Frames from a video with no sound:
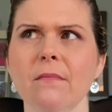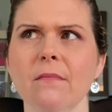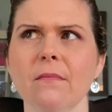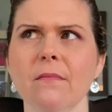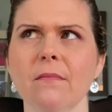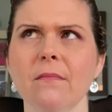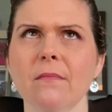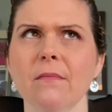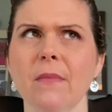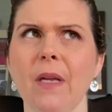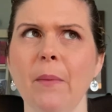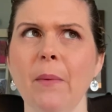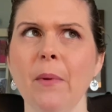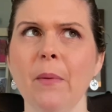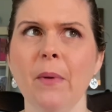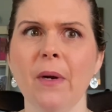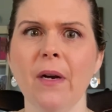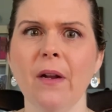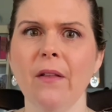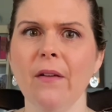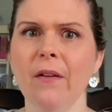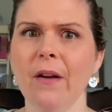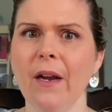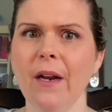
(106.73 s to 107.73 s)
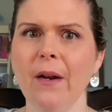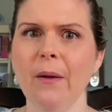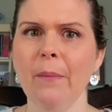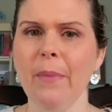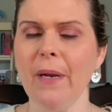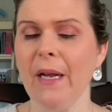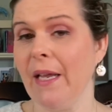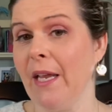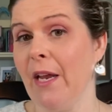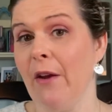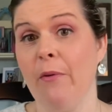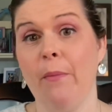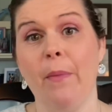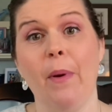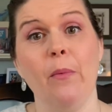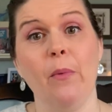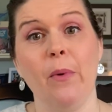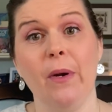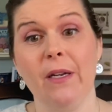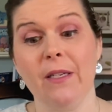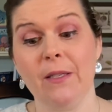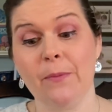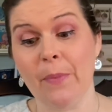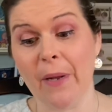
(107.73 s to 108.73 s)
maybe one other item, but I can't remember
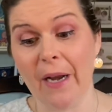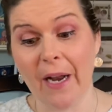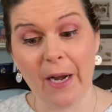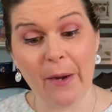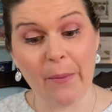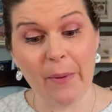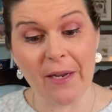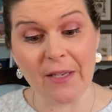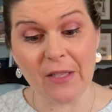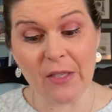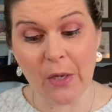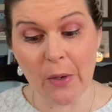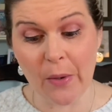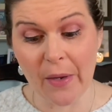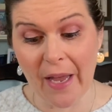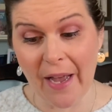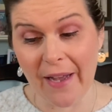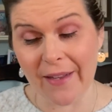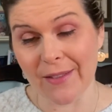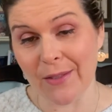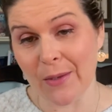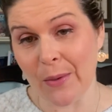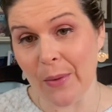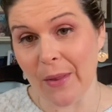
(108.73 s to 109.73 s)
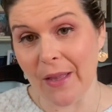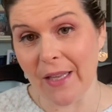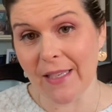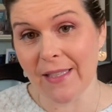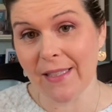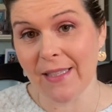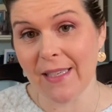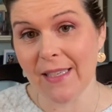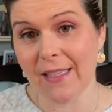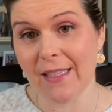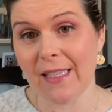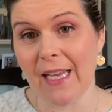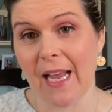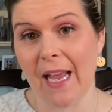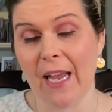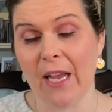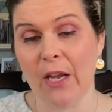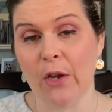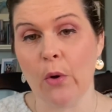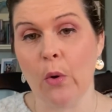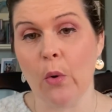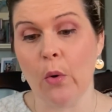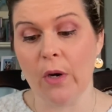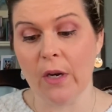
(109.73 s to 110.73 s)
what it is. But anyway, so yeah, so this is a
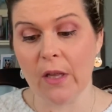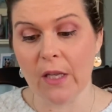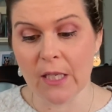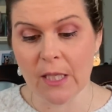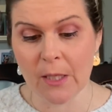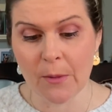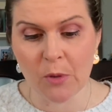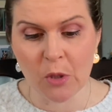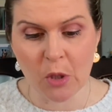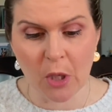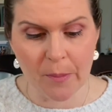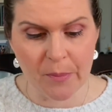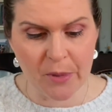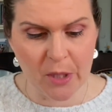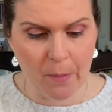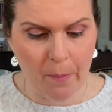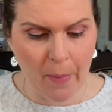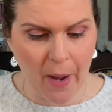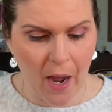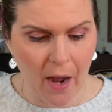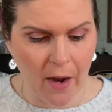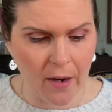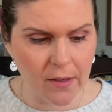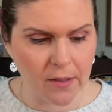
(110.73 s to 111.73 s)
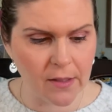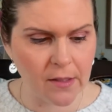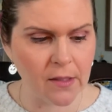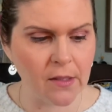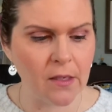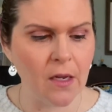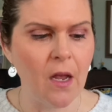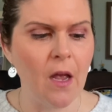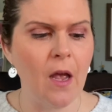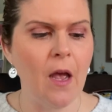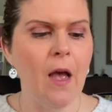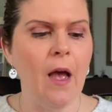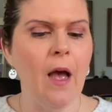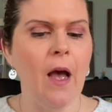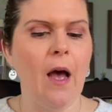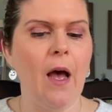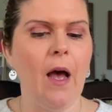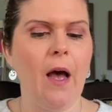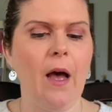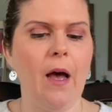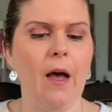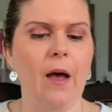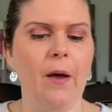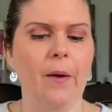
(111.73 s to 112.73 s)
quarterly subscription box.
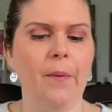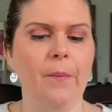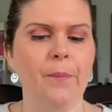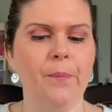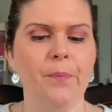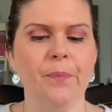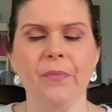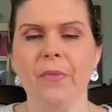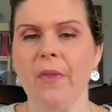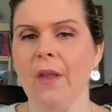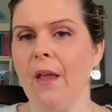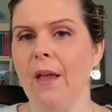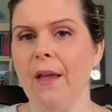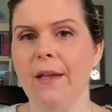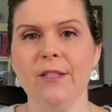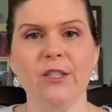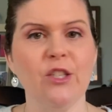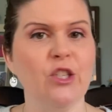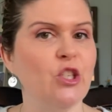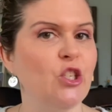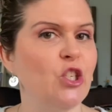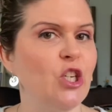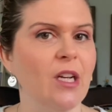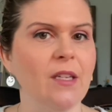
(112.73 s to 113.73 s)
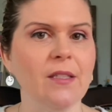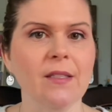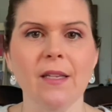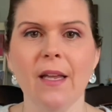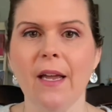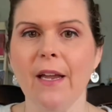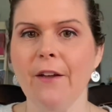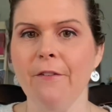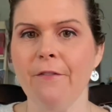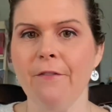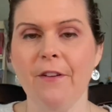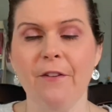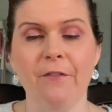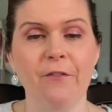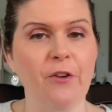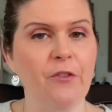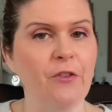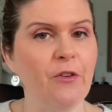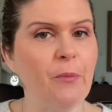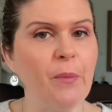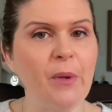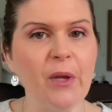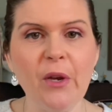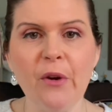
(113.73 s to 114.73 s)
It's just like, if you're
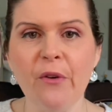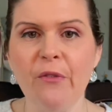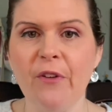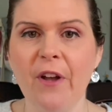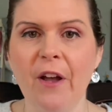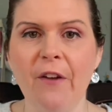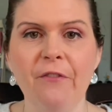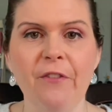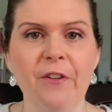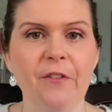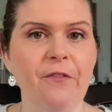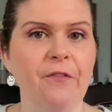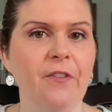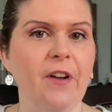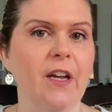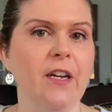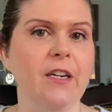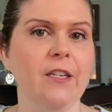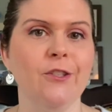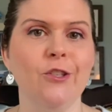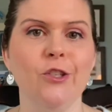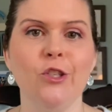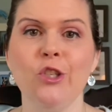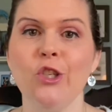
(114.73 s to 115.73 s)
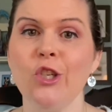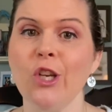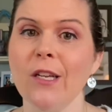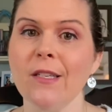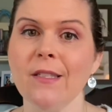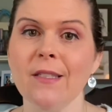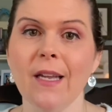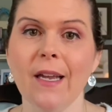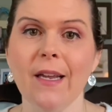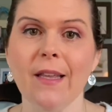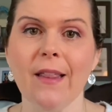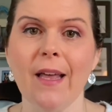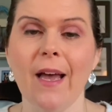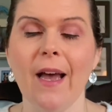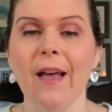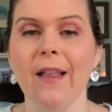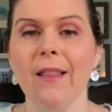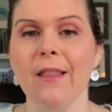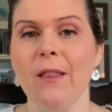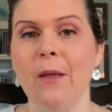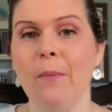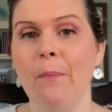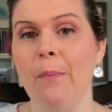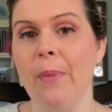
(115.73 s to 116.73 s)
familiar with FabFitFun, it's just like
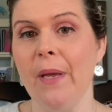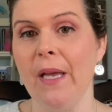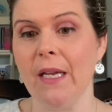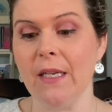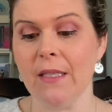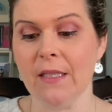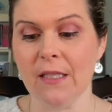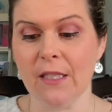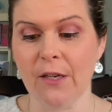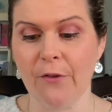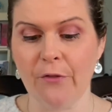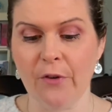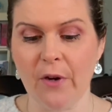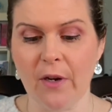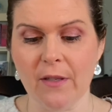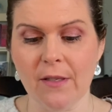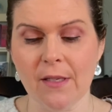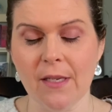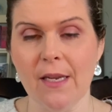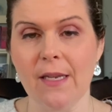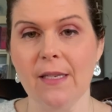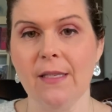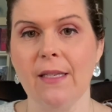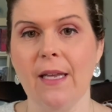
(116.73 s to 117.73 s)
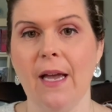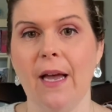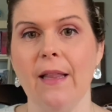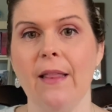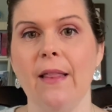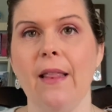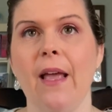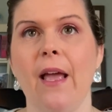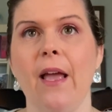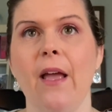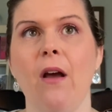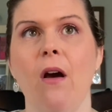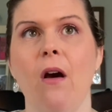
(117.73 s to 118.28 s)
that. The biggest difference is that they